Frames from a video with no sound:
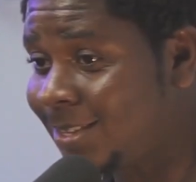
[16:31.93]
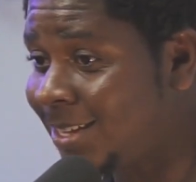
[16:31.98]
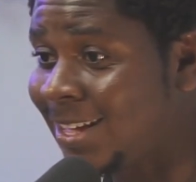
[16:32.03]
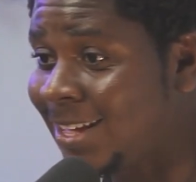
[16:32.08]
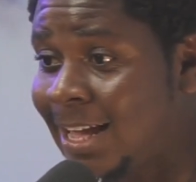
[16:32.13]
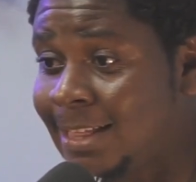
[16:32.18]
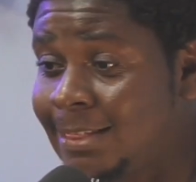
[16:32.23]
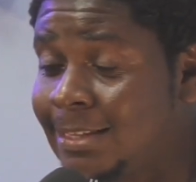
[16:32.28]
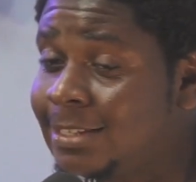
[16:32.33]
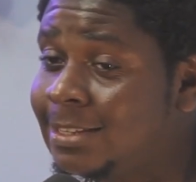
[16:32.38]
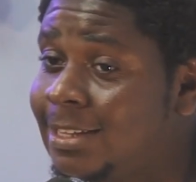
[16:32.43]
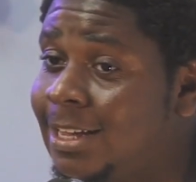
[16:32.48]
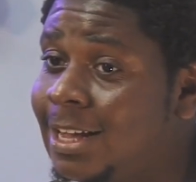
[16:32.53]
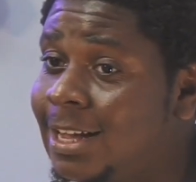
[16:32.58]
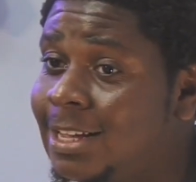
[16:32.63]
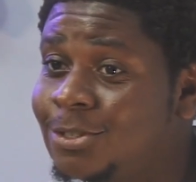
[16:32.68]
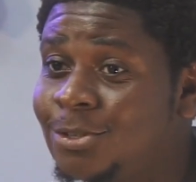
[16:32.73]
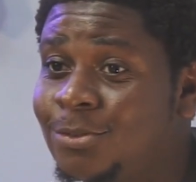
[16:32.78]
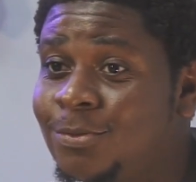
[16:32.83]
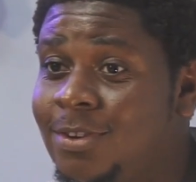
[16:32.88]
I think that
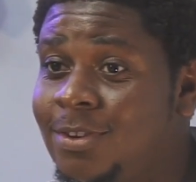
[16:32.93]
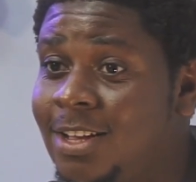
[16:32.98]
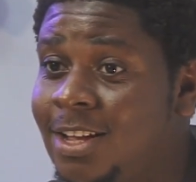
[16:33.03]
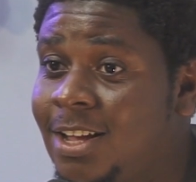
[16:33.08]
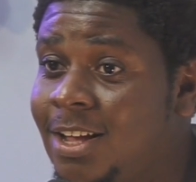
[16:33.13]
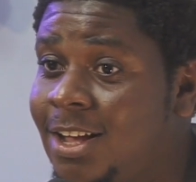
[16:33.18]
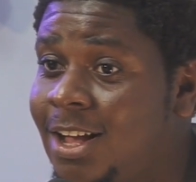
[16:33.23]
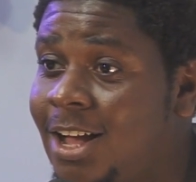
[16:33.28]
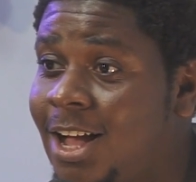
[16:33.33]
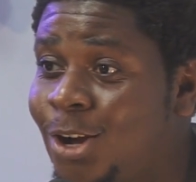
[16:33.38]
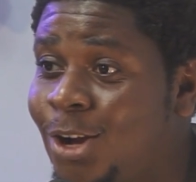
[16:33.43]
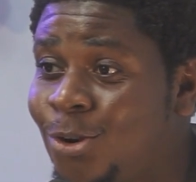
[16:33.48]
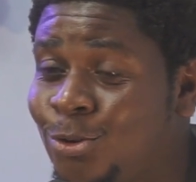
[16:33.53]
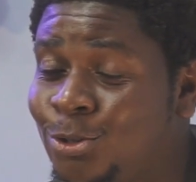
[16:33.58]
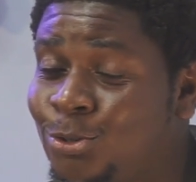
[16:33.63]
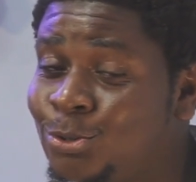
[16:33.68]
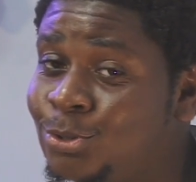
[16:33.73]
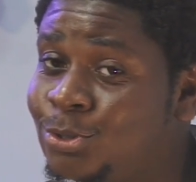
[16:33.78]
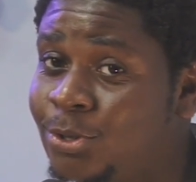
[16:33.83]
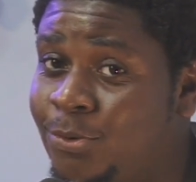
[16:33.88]
Aston Villa are going
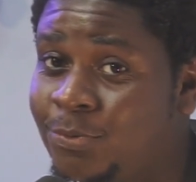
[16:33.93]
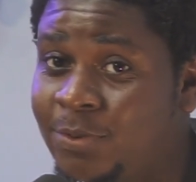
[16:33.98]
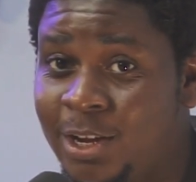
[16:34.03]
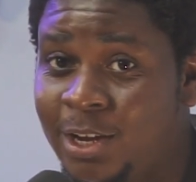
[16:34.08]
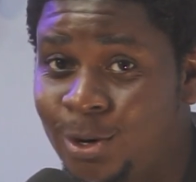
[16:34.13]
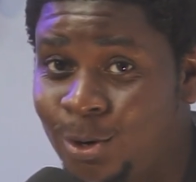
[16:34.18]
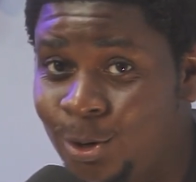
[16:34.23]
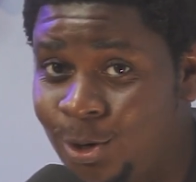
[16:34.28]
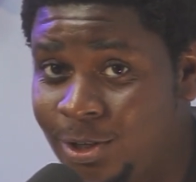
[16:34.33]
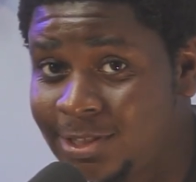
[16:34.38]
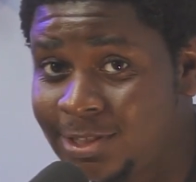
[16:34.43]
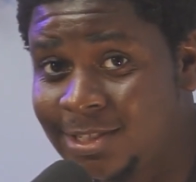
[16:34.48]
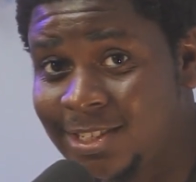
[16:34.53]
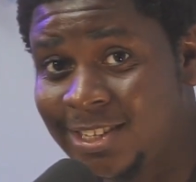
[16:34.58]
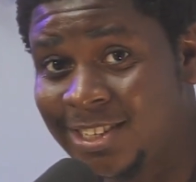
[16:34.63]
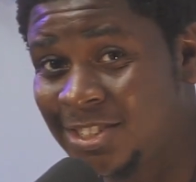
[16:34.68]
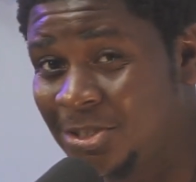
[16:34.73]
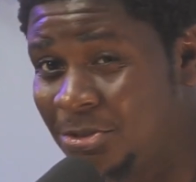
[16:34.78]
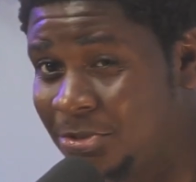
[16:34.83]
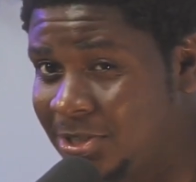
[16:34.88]
to suffer a lot
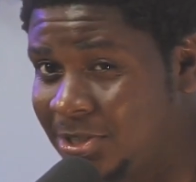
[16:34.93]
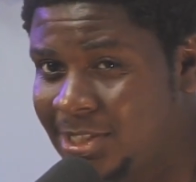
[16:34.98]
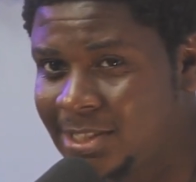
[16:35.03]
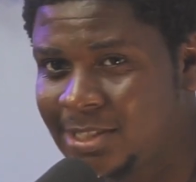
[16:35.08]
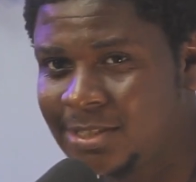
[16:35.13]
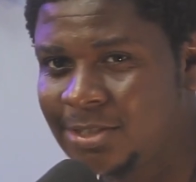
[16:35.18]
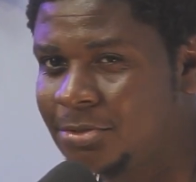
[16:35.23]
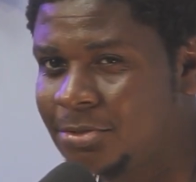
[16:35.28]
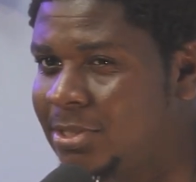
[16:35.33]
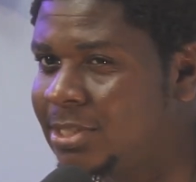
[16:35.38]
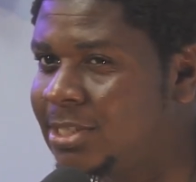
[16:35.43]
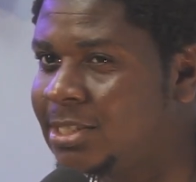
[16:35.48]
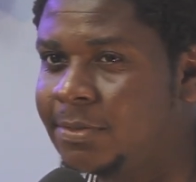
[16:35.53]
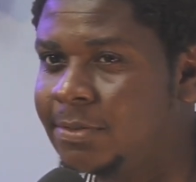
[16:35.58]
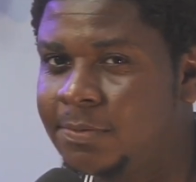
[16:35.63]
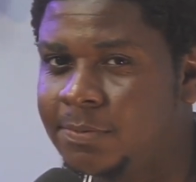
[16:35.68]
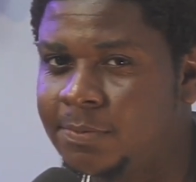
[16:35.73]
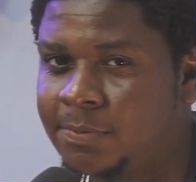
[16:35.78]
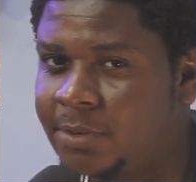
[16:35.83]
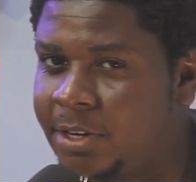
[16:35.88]
in Greece. Greece is a
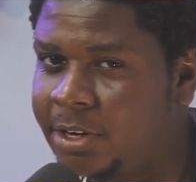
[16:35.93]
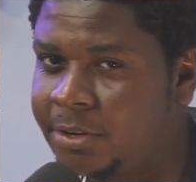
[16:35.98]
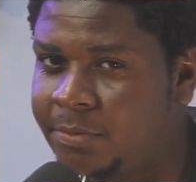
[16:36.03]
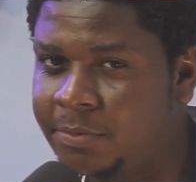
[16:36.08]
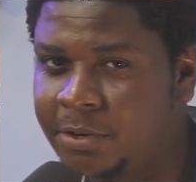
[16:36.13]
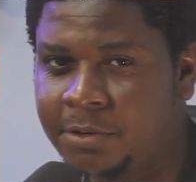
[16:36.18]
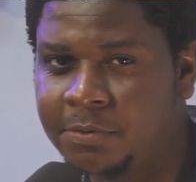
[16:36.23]
very, very